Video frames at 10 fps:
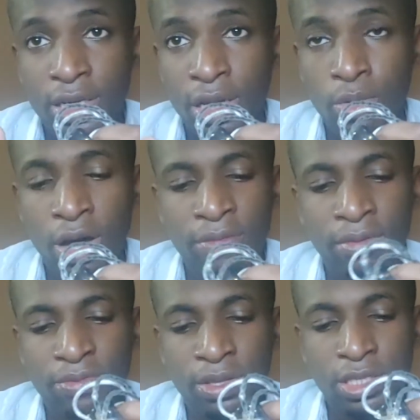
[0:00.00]
They will have a
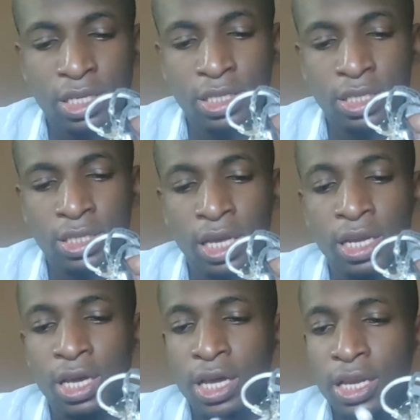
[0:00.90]
fantastic
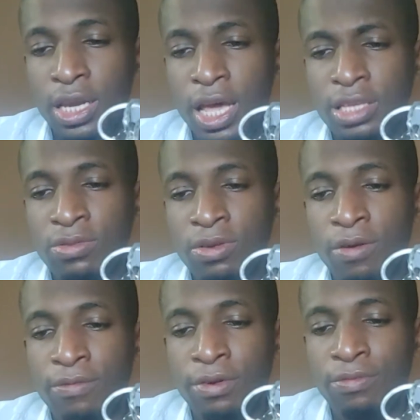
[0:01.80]
set. Next for
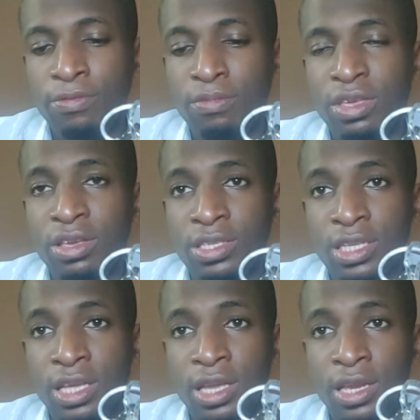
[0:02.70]
comfort for me is
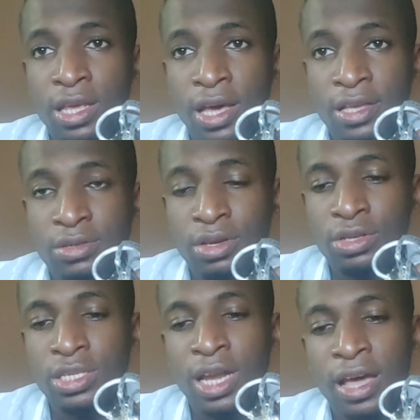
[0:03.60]
the EDX,
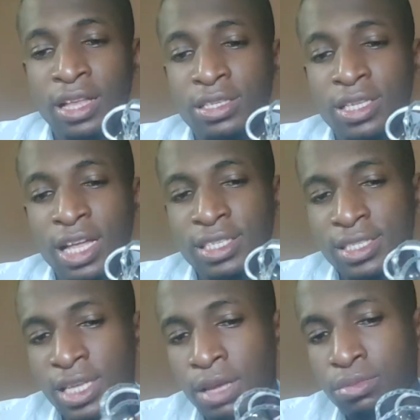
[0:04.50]
because it has that
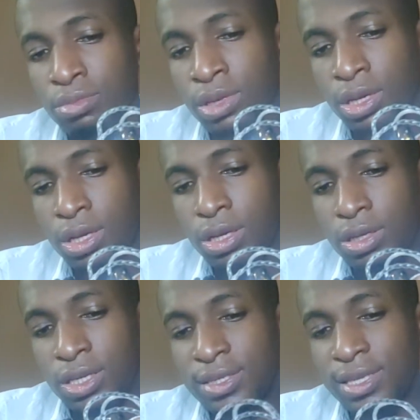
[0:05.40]
same
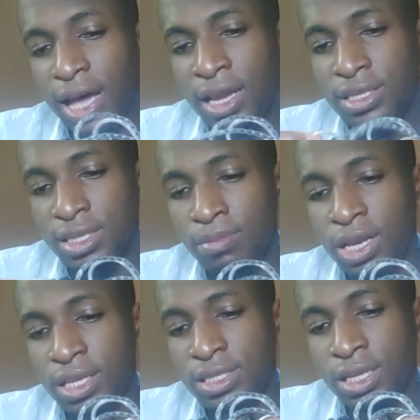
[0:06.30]
design,
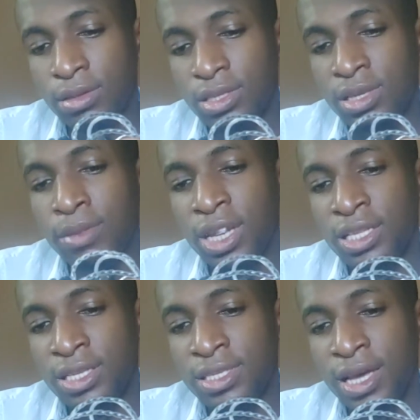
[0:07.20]
similar
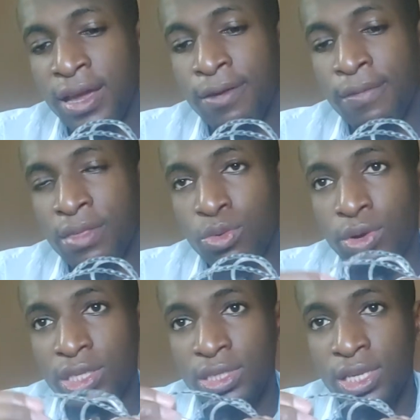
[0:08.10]
design
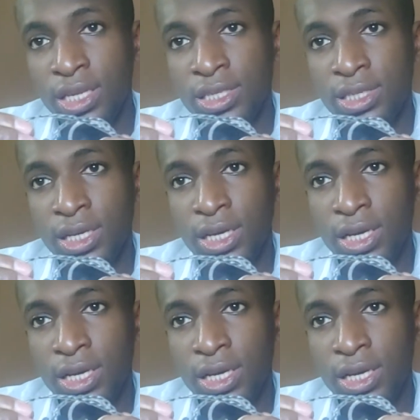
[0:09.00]
with this.